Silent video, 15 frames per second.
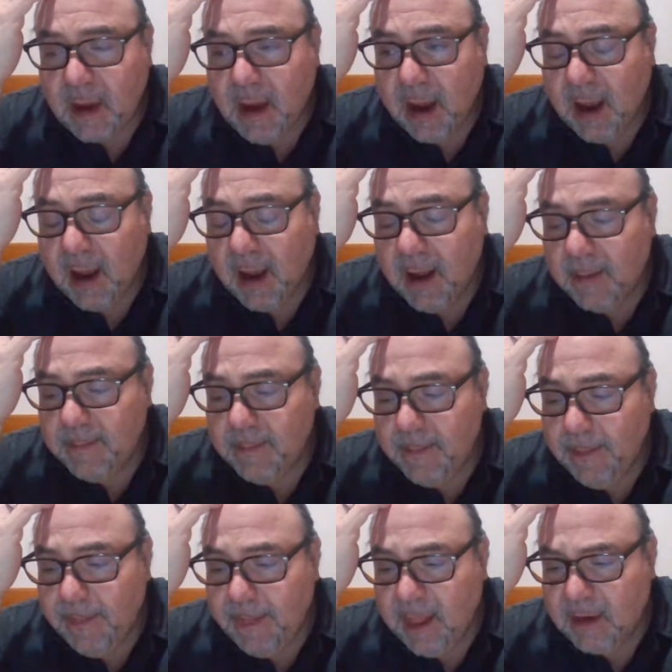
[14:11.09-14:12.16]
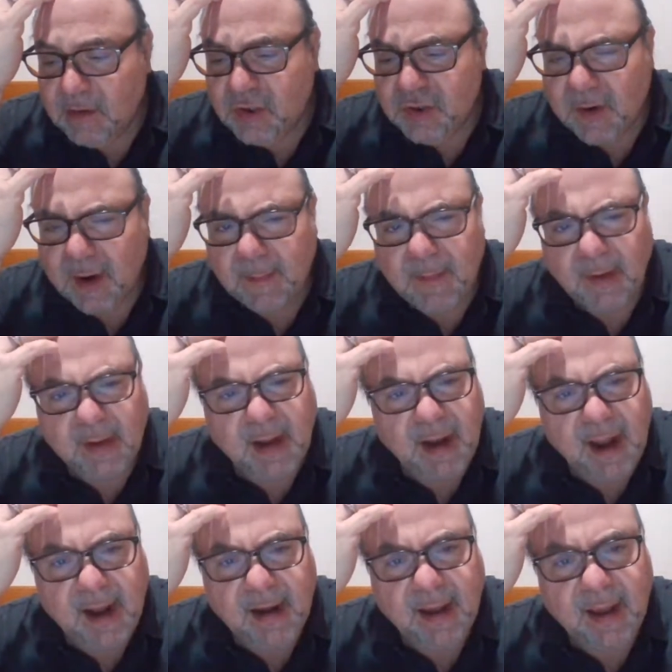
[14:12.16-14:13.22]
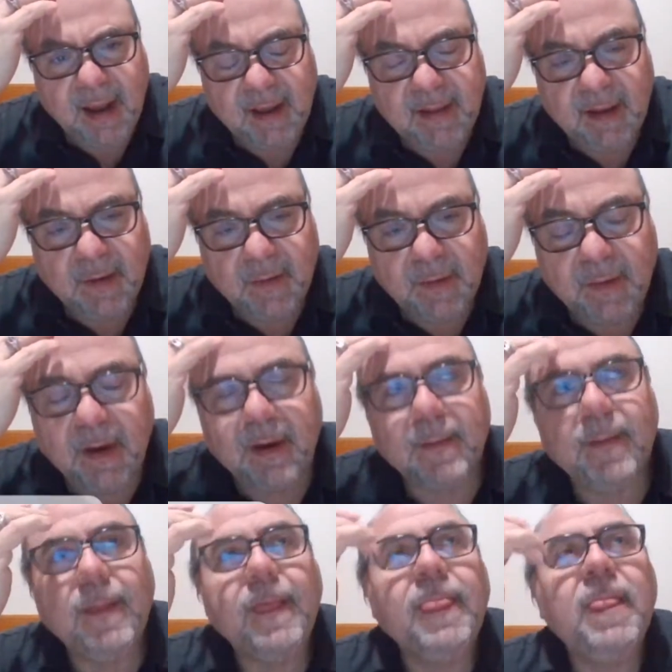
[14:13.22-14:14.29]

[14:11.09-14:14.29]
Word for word: Trumbull, Connecticut, I think we were.